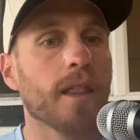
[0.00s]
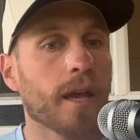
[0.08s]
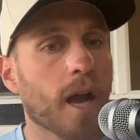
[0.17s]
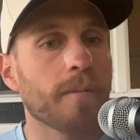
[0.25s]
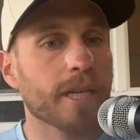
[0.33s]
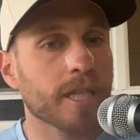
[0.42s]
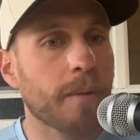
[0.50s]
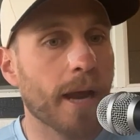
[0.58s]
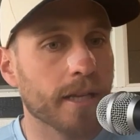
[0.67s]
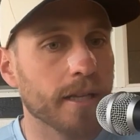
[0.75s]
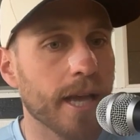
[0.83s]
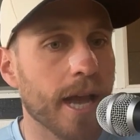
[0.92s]
Like I'm
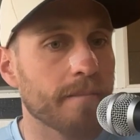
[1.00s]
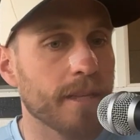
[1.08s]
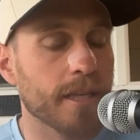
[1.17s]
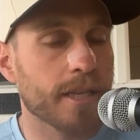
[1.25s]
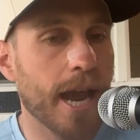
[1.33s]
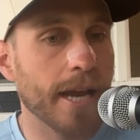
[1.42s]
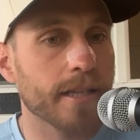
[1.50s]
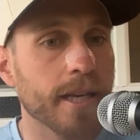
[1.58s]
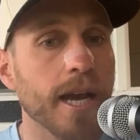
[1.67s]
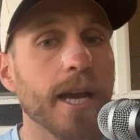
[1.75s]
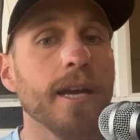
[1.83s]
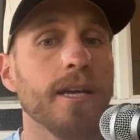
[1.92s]
expecting to empty the tank
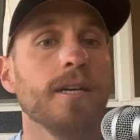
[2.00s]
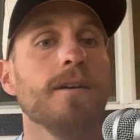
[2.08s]
today.